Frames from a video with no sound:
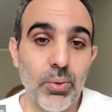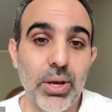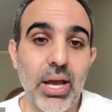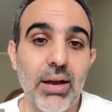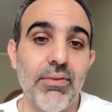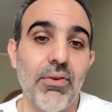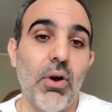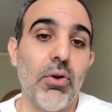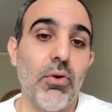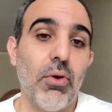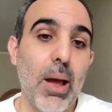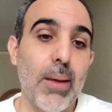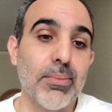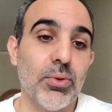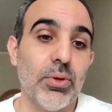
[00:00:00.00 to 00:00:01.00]
We have
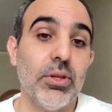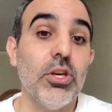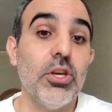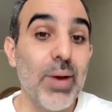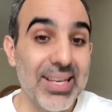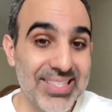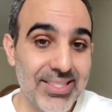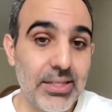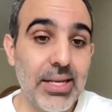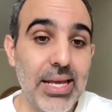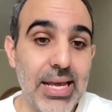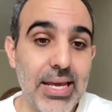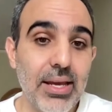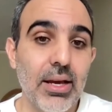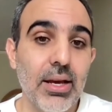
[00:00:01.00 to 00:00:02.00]
on-ramps with
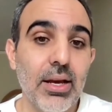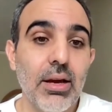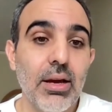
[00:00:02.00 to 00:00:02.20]
USD